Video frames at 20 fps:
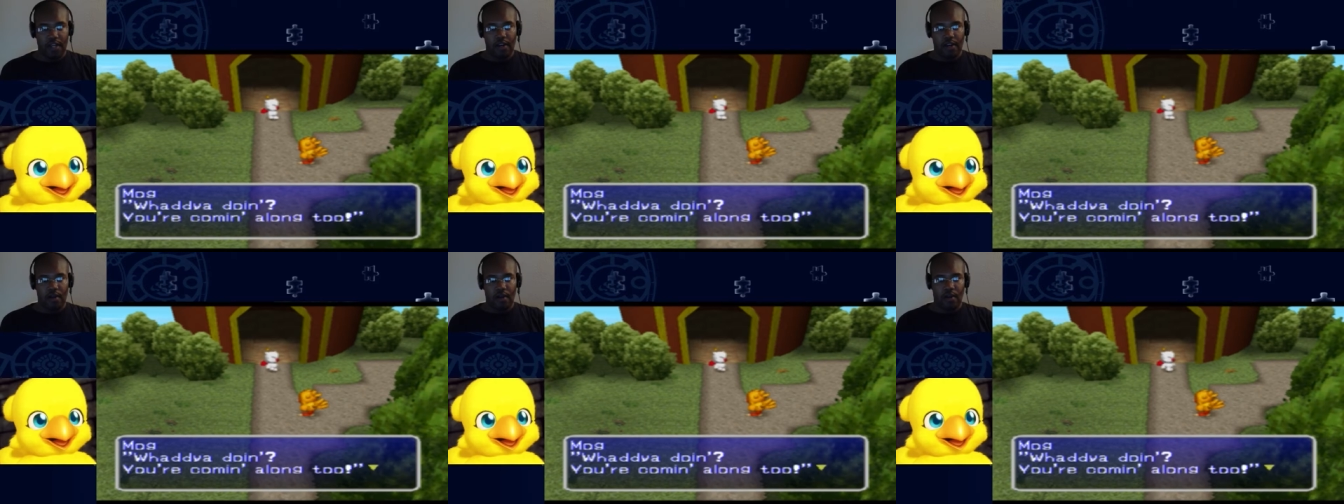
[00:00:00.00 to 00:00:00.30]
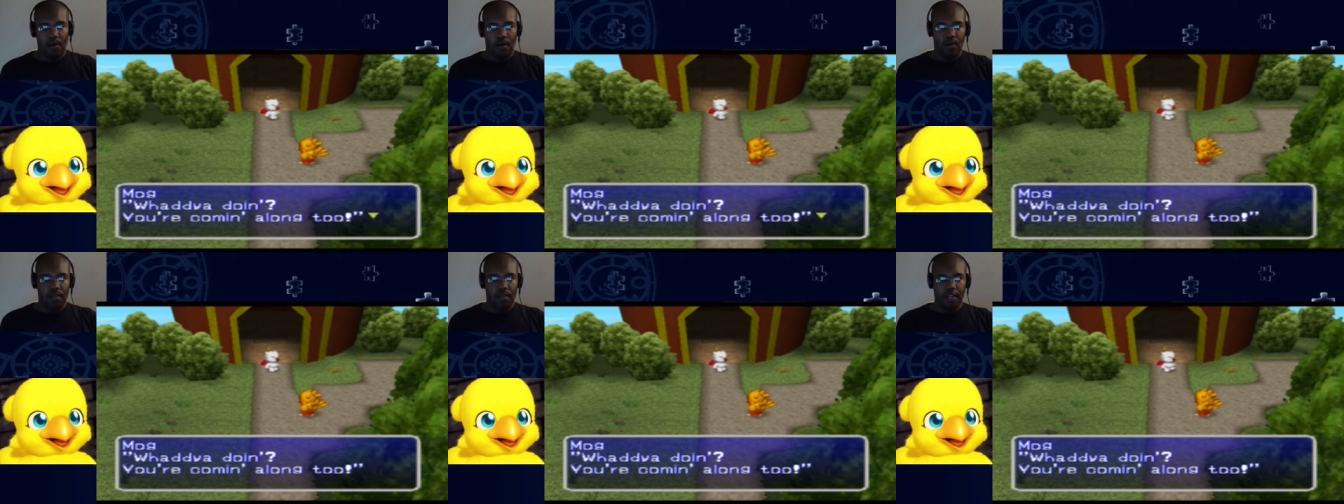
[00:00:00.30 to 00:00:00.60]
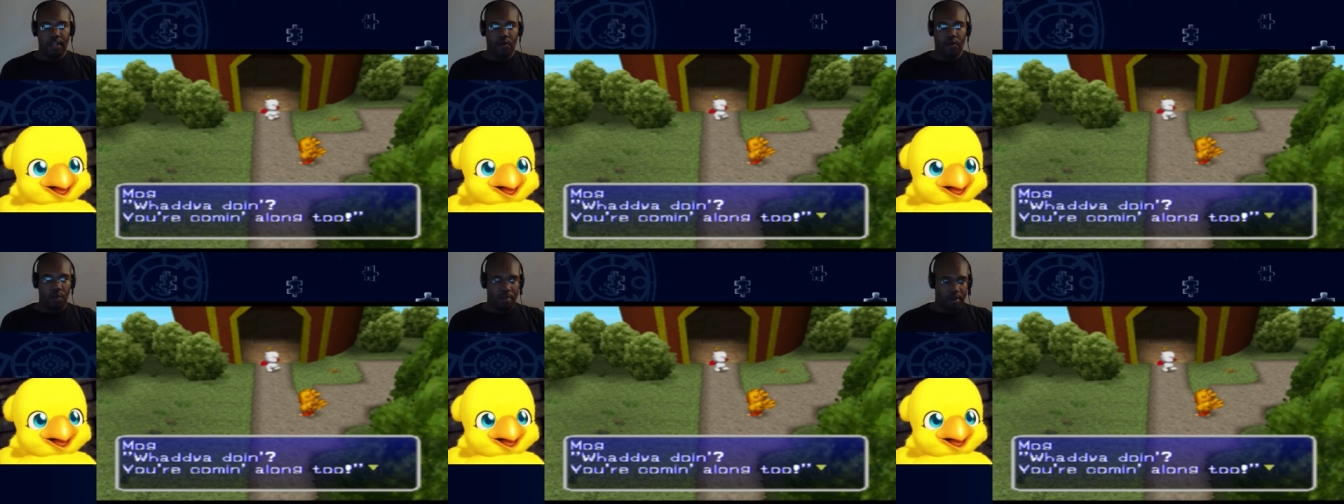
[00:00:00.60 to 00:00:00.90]
all the
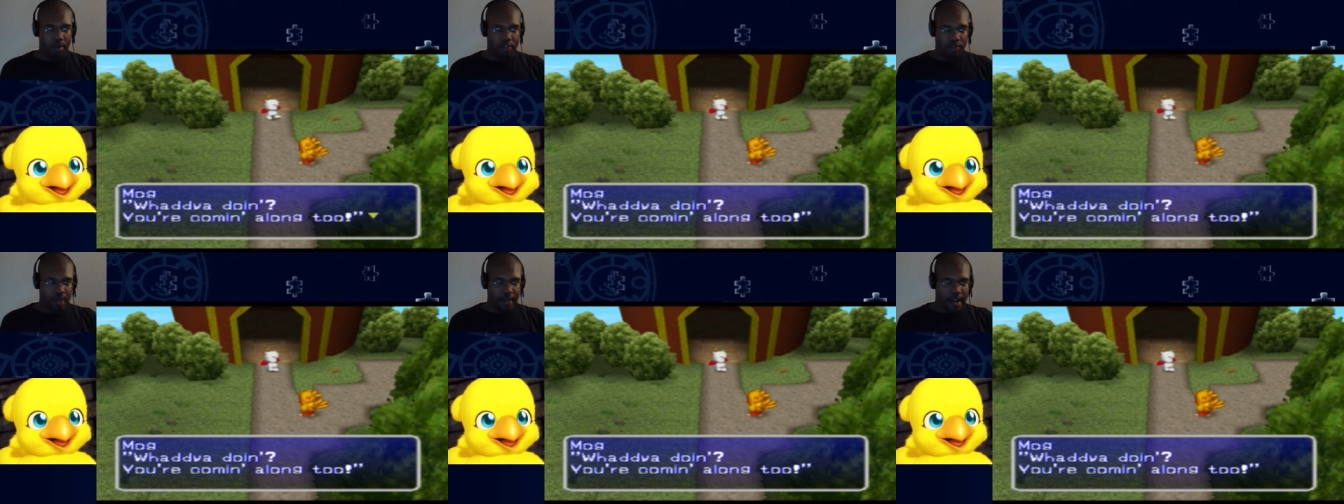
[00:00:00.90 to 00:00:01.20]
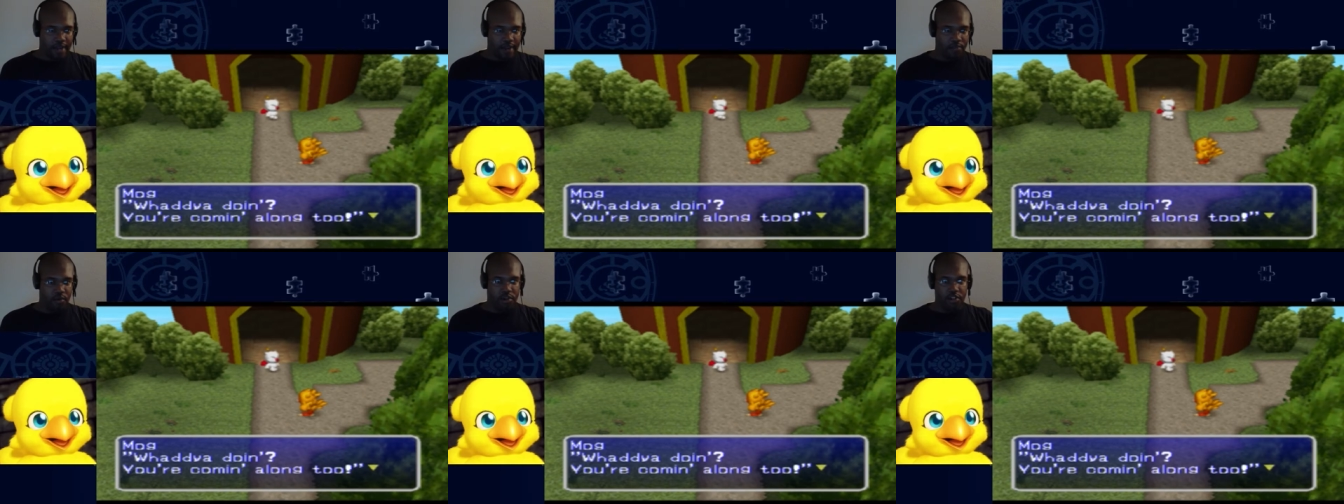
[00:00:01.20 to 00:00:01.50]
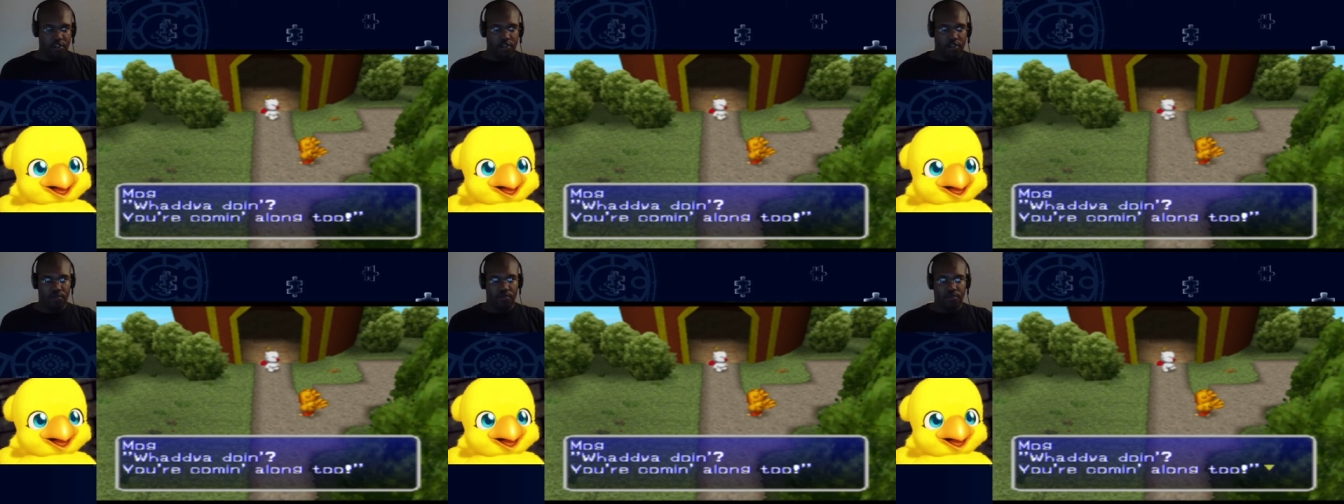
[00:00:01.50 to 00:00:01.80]
equipment you have on
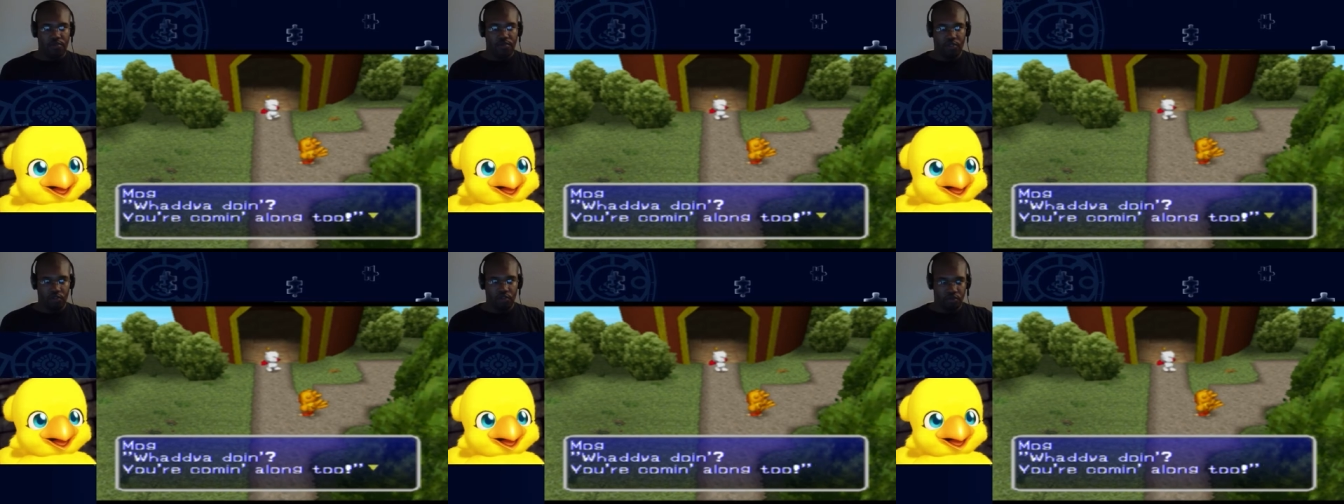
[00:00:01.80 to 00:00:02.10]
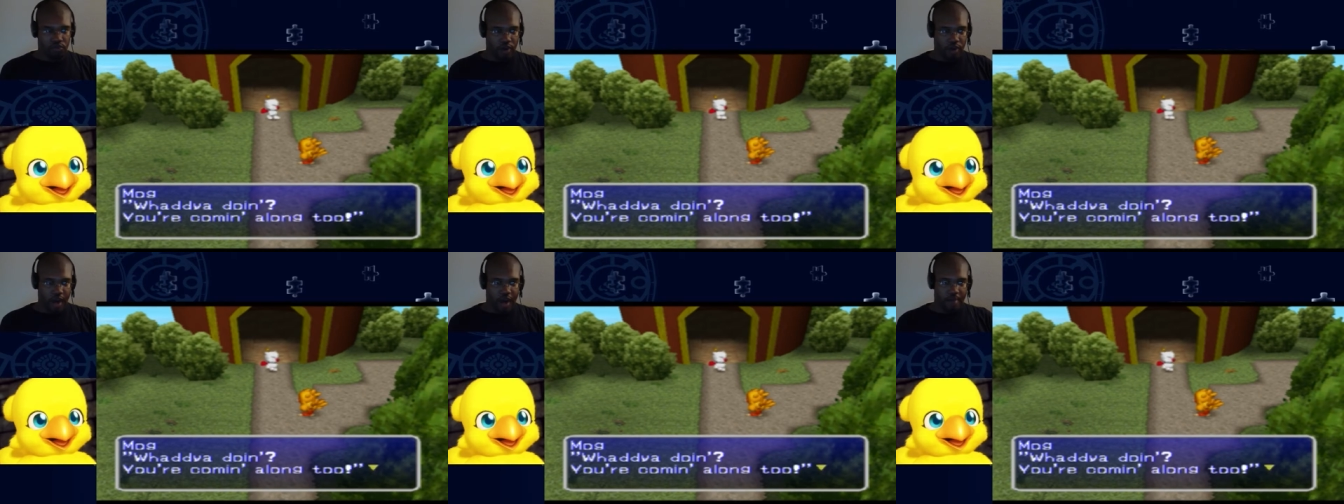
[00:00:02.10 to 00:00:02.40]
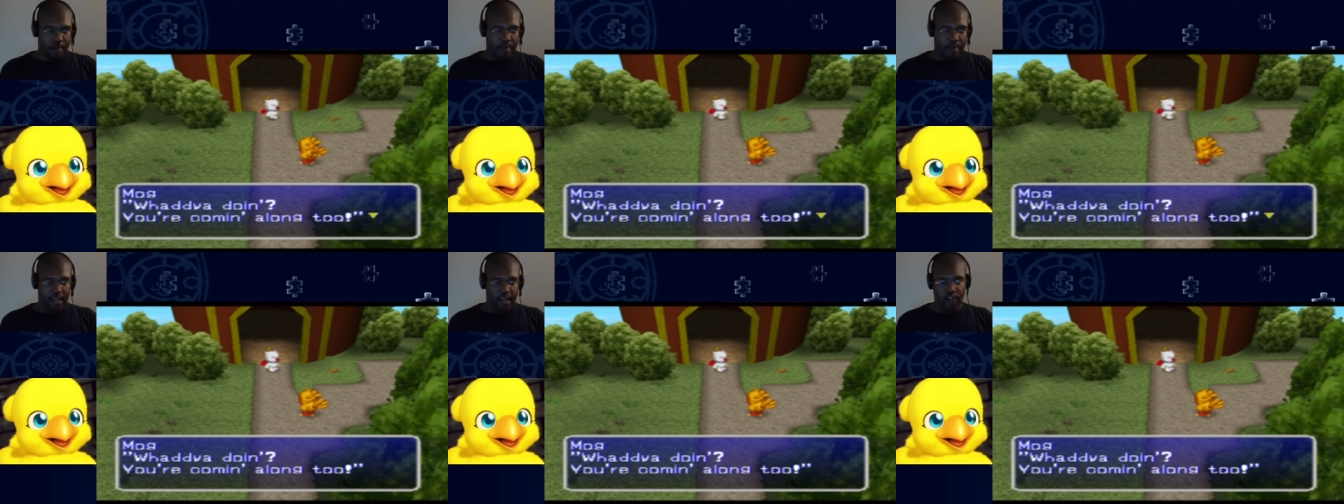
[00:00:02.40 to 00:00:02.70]
you, you
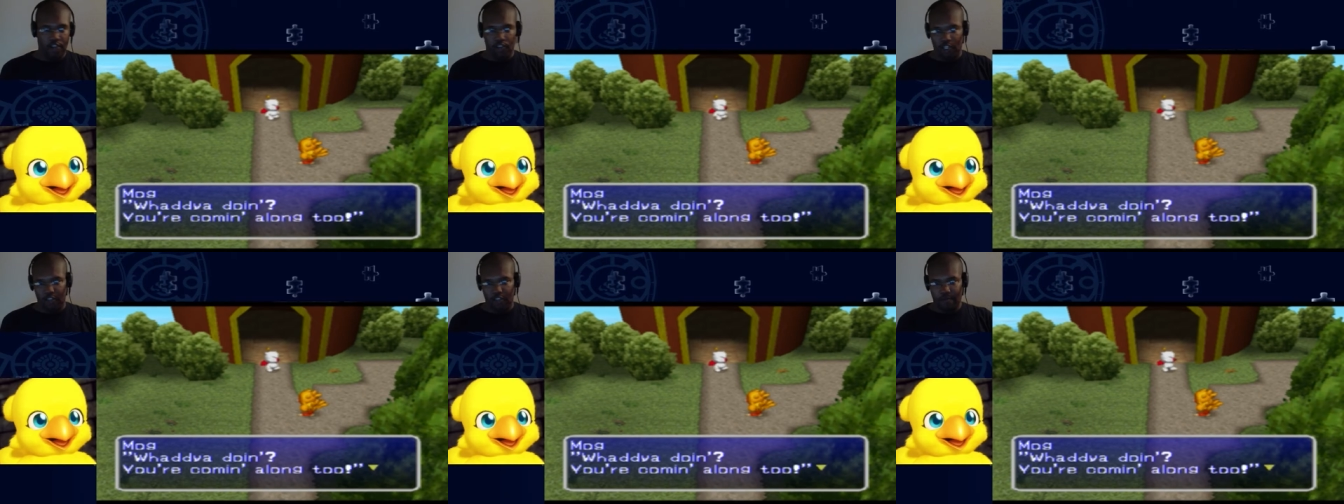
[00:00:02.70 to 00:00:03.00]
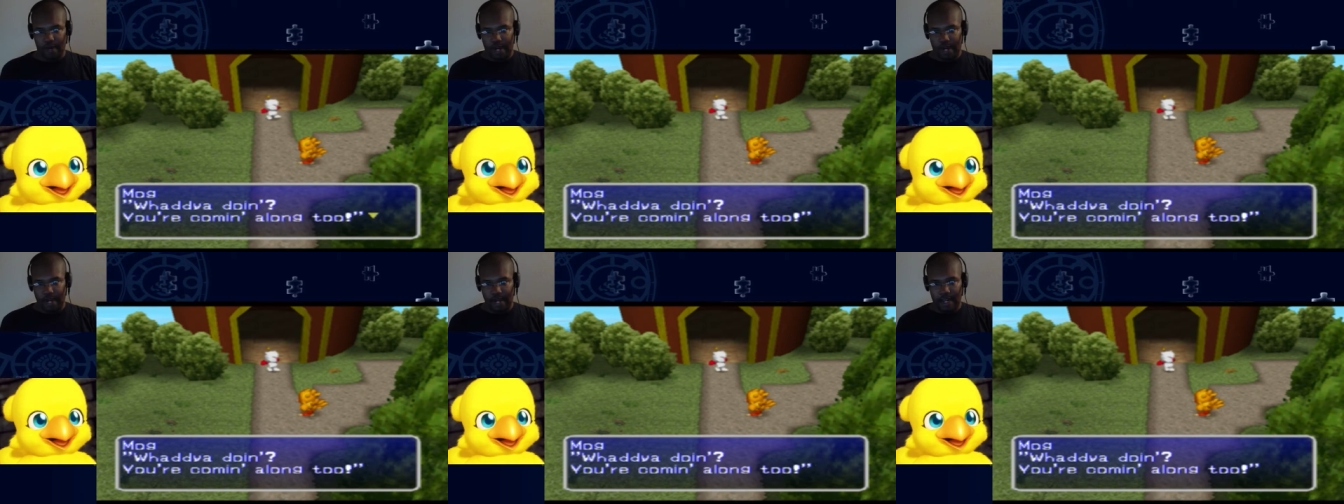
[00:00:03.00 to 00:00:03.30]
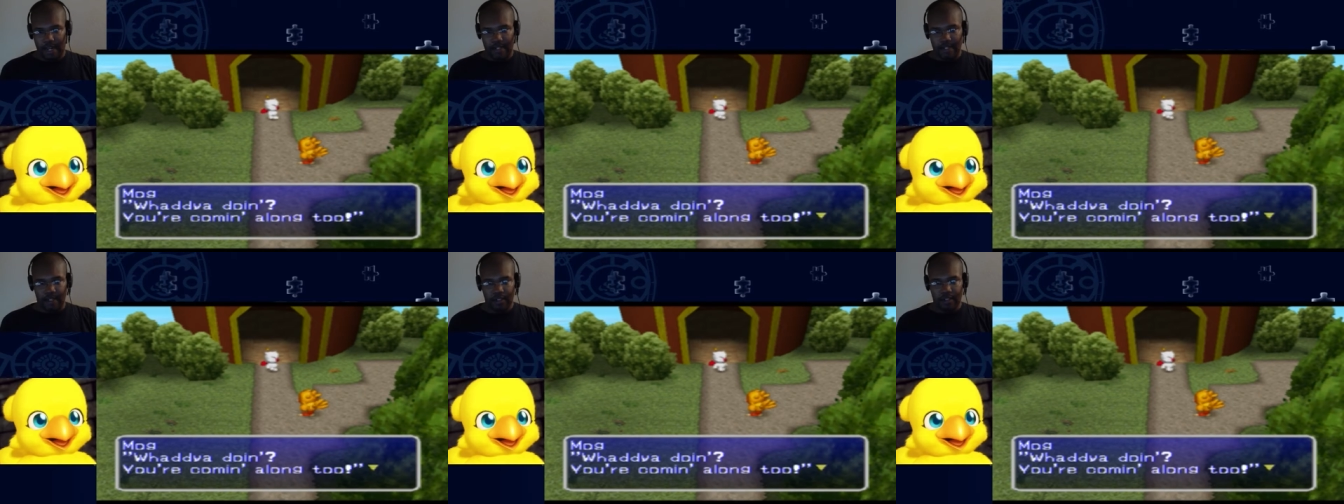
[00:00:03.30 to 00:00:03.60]
drop and you leave
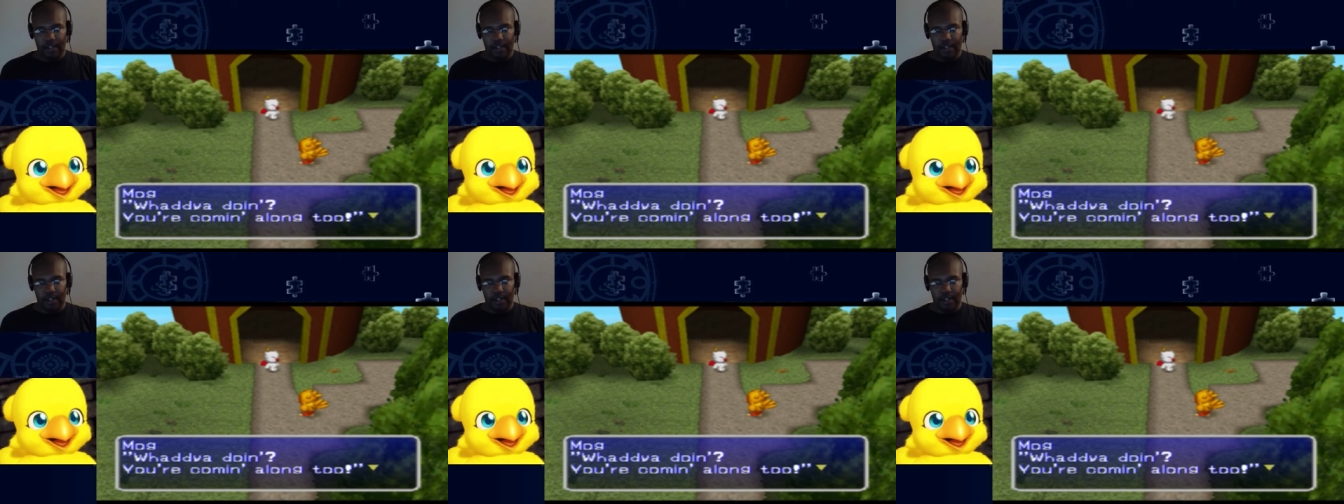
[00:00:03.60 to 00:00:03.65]
behind.